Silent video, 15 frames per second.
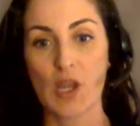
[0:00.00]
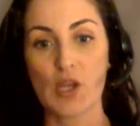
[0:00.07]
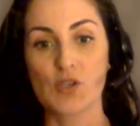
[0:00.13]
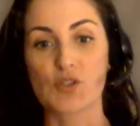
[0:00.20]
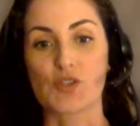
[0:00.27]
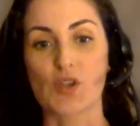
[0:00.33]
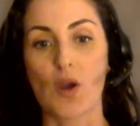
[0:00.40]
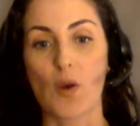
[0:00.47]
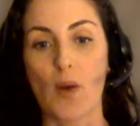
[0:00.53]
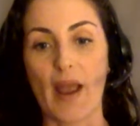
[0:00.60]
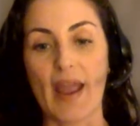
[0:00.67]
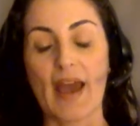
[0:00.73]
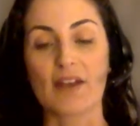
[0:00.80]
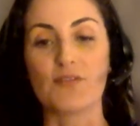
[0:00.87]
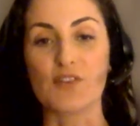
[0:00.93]
So
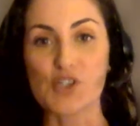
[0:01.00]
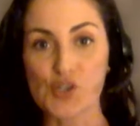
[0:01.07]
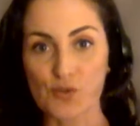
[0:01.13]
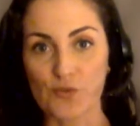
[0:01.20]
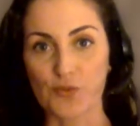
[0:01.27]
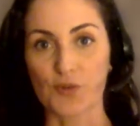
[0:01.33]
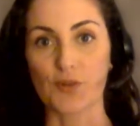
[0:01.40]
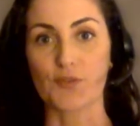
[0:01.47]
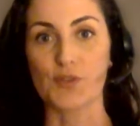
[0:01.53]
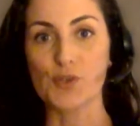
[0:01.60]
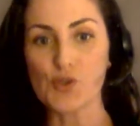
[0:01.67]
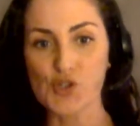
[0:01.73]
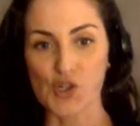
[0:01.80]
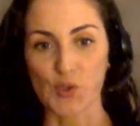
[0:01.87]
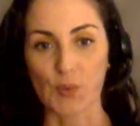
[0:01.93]
I had a vision for a
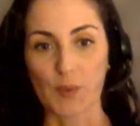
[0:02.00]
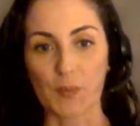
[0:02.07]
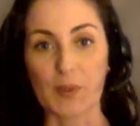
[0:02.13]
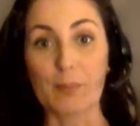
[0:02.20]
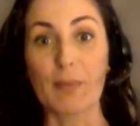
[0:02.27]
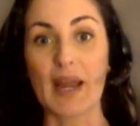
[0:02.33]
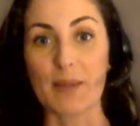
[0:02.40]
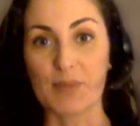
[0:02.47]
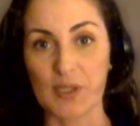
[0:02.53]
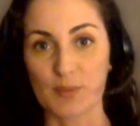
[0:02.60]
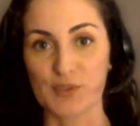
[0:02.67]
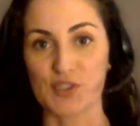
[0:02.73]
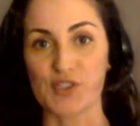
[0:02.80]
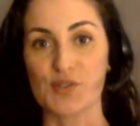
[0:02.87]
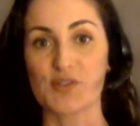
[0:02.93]
future where we might be
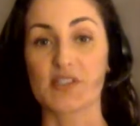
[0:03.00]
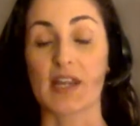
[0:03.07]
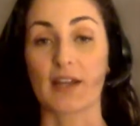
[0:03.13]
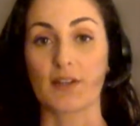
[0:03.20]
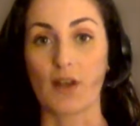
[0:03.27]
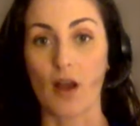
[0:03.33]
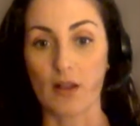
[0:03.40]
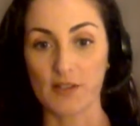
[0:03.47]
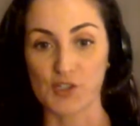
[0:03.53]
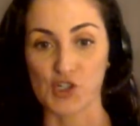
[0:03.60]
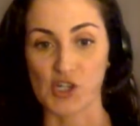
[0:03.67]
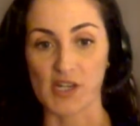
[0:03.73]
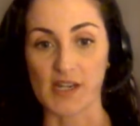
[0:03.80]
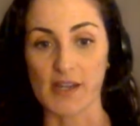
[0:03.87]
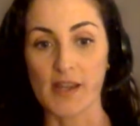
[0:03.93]
able to use
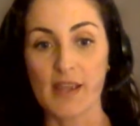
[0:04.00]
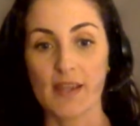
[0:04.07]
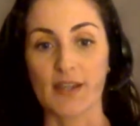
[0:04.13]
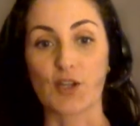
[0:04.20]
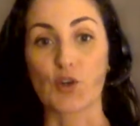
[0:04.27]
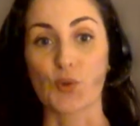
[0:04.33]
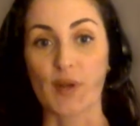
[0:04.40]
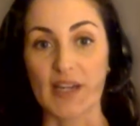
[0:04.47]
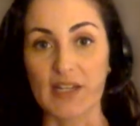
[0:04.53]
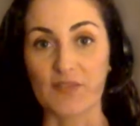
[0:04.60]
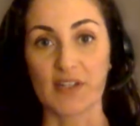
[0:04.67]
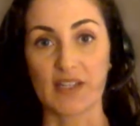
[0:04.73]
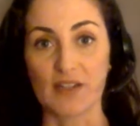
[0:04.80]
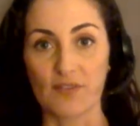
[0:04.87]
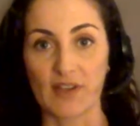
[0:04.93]
technology in creative
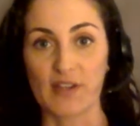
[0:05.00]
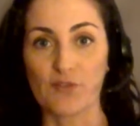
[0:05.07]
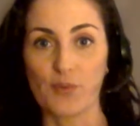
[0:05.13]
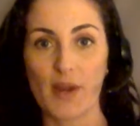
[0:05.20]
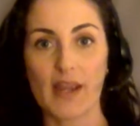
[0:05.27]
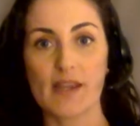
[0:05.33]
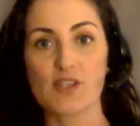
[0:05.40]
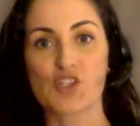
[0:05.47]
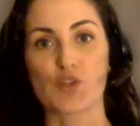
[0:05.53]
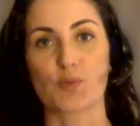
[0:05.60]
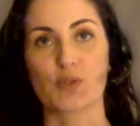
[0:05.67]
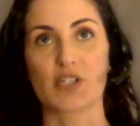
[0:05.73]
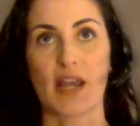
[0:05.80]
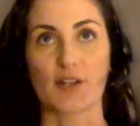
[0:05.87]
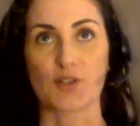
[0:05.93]
and innovative ways to
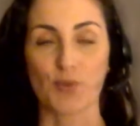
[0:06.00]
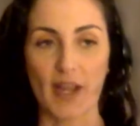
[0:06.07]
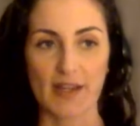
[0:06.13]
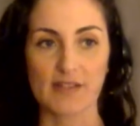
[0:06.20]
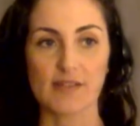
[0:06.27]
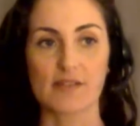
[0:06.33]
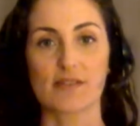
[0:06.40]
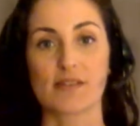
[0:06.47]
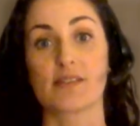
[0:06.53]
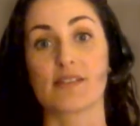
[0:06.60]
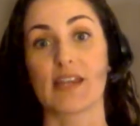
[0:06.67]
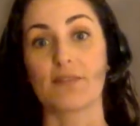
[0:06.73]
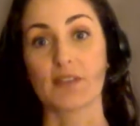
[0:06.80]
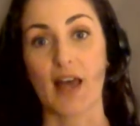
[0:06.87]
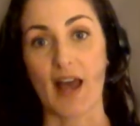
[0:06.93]
protect rights, to
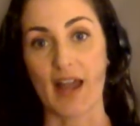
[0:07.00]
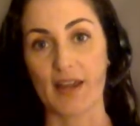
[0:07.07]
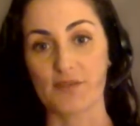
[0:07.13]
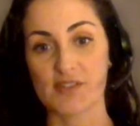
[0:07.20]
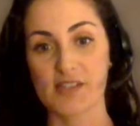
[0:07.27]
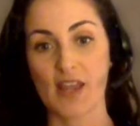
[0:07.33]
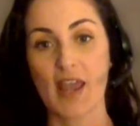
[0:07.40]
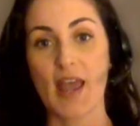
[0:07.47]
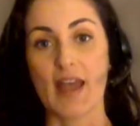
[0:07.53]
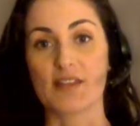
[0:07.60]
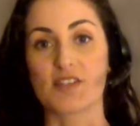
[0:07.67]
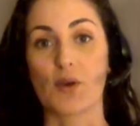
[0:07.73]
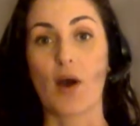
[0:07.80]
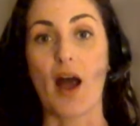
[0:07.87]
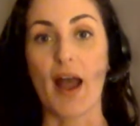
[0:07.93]
save lives. And
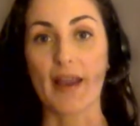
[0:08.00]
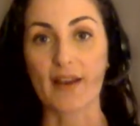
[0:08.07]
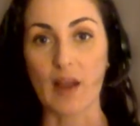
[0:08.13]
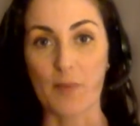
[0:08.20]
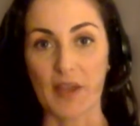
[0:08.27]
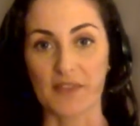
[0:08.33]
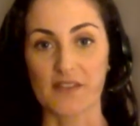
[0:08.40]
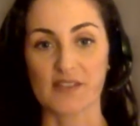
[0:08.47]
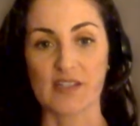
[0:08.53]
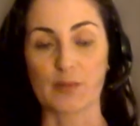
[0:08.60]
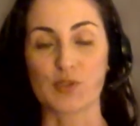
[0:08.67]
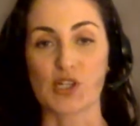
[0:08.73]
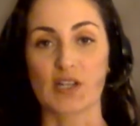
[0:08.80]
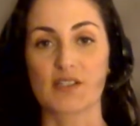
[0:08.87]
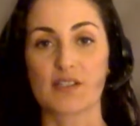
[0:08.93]
so I come at the
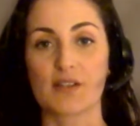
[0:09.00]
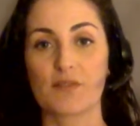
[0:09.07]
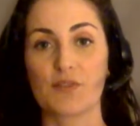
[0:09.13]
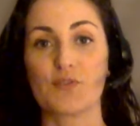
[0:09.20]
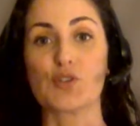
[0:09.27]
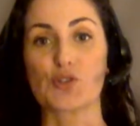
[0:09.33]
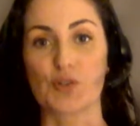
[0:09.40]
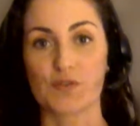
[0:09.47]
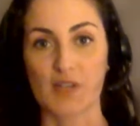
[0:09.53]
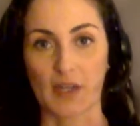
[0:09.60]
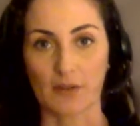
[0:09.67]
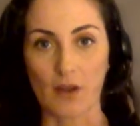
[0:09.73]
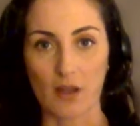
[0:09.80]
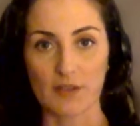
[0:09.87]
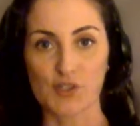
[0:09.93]
subject of the future of
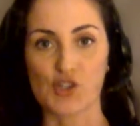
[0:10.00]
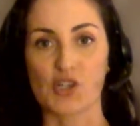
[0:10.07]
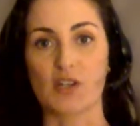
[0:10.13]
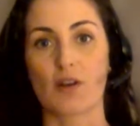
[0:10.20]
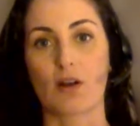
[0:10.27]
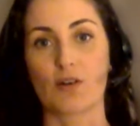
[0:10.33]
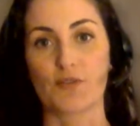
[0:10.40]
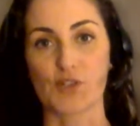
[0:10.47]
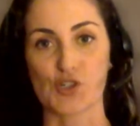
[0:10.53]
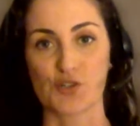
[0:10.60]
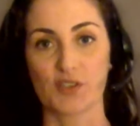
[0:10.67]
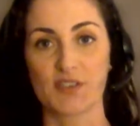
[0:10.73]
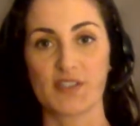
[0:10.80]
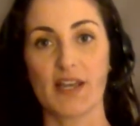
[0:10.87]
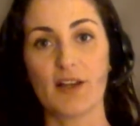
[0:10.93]
technology and
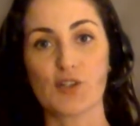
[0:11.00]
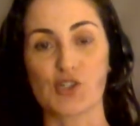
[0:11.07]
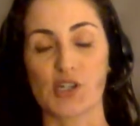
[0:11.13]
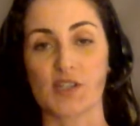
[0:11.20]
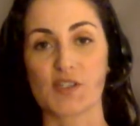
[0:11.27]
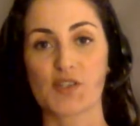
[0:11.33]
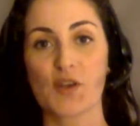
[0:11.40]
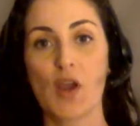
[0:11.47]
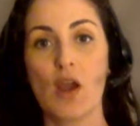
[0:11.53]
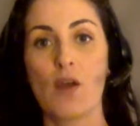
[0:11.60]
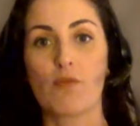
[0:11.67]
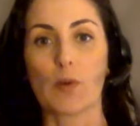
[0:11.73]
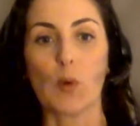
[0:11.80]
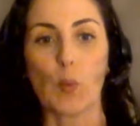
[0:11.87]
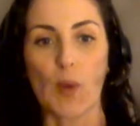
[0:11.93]
artificial intelligence
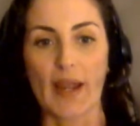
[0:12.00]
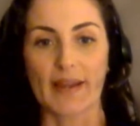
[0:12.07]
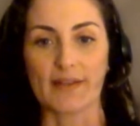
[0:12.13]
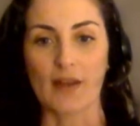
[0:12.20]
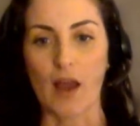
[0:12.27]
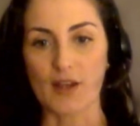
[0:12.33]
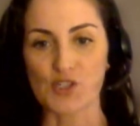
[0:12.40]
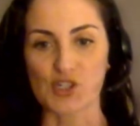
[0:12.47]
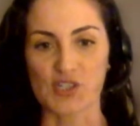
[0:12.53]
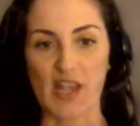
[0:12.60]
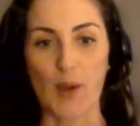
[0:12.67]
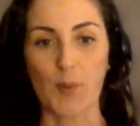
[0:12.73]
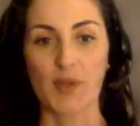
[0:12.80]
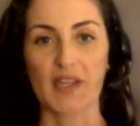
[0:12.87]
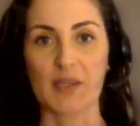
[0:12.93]
from a way not just
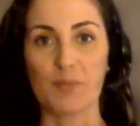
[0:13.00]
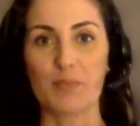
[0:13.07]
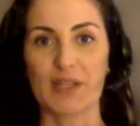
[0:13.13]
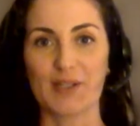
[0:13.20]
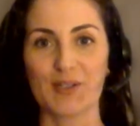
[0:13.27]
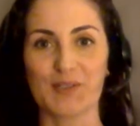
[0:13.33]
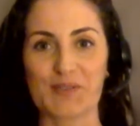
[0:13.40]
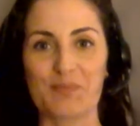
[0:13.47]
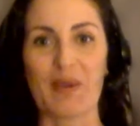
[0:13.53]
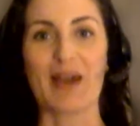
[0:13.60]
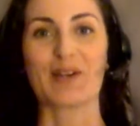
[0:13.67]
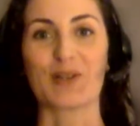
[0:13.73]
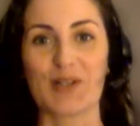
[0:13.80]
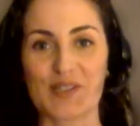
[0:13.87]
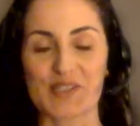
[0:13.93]
how we can build
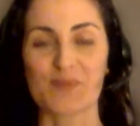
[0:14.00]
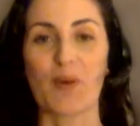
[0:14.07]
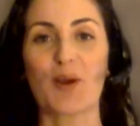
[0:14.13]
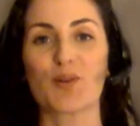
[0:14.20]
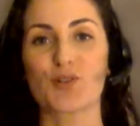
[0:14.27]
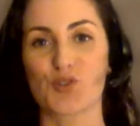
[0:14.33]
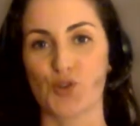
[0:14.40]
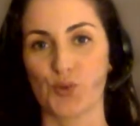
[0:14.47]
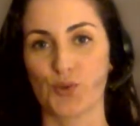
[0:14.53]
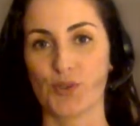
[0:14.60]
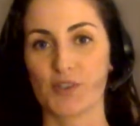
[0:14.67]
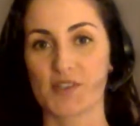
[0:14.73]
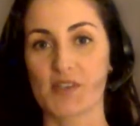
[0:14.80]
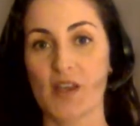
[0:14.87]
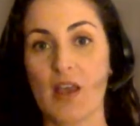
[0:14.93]
better and smarter
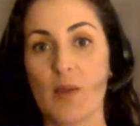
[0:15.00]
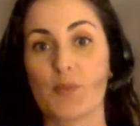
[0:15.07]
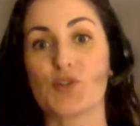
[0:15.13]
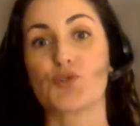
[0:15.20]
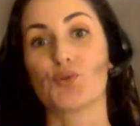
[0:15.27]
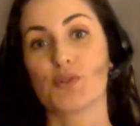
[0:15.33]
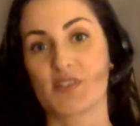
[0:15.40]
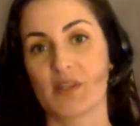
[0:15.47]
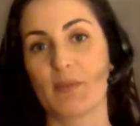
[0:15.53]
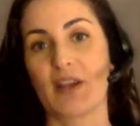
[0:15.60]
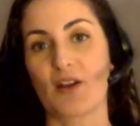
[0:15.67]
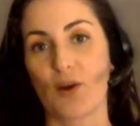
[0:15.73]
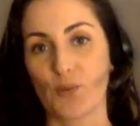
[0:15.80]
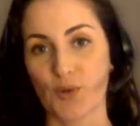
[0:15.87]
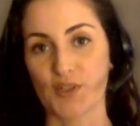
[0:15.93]
tools, but tools that make
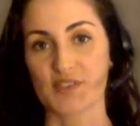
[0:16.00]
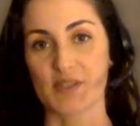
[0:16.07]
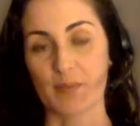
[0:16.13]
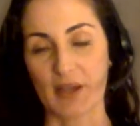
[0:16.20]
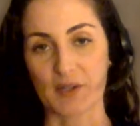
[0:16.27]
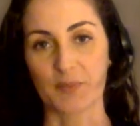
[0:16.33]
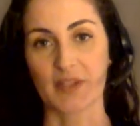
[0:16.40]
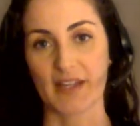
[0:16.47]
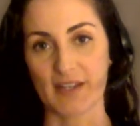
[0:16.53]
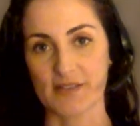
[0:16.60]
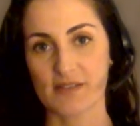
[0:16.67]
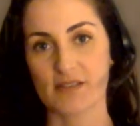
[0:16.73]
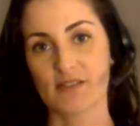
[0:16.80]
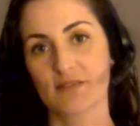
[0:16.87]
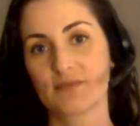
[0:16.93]
our worlds a better
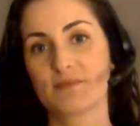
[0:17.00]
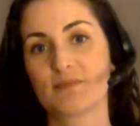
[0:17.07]
place.